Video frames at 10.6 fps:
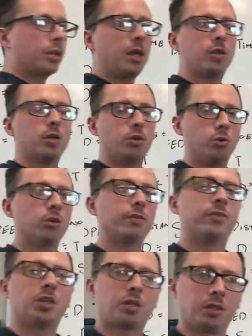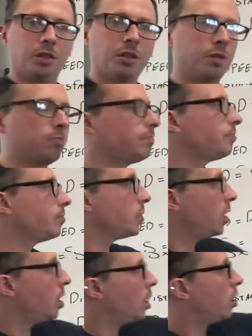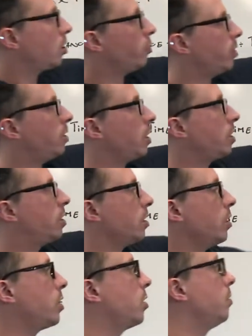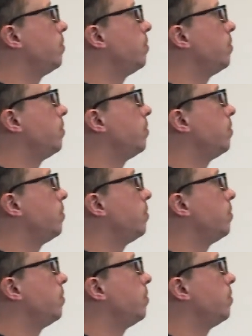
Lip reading: is a unit of distance. So the distance